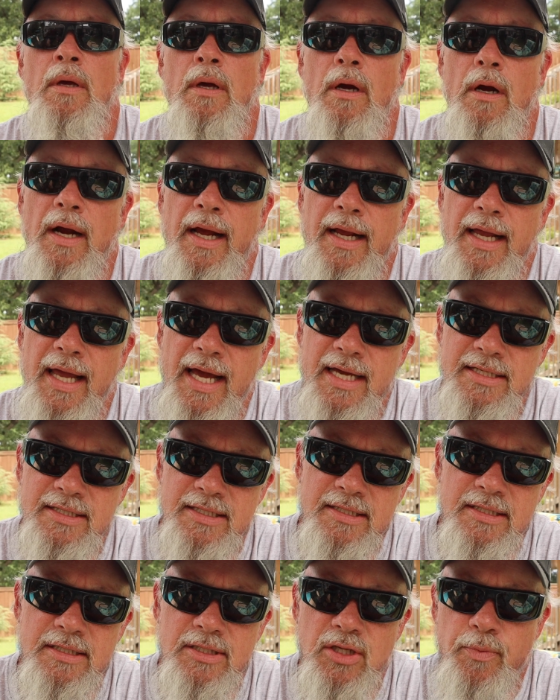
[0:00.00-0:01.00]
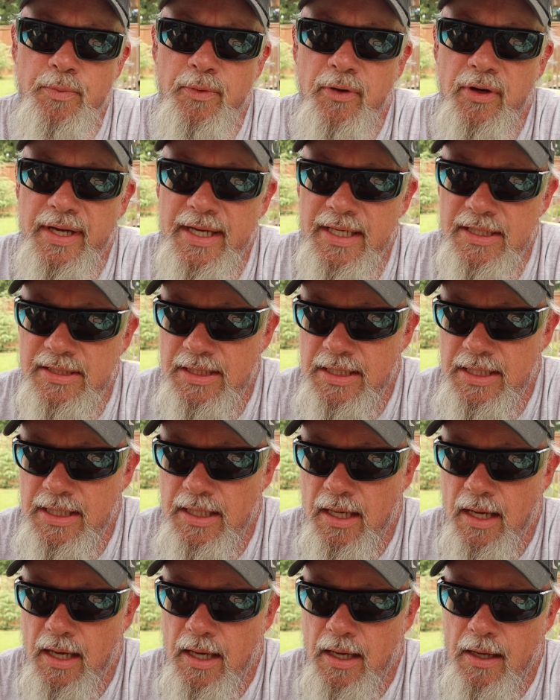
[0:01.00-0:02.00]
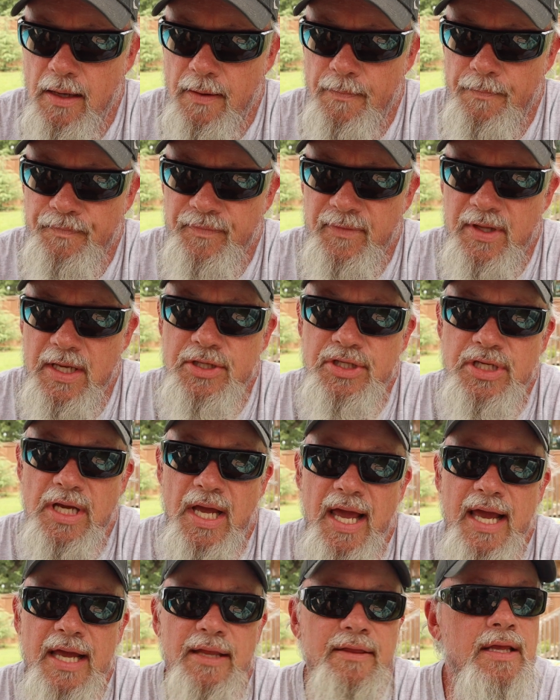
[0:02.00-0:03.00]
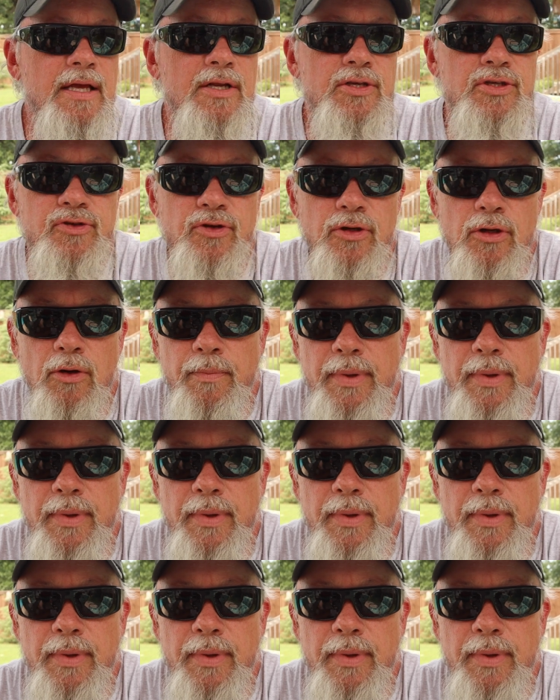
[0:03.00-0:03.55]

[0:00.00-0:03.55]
Alright guys, this is super easy. Get you an 1/8 inch drill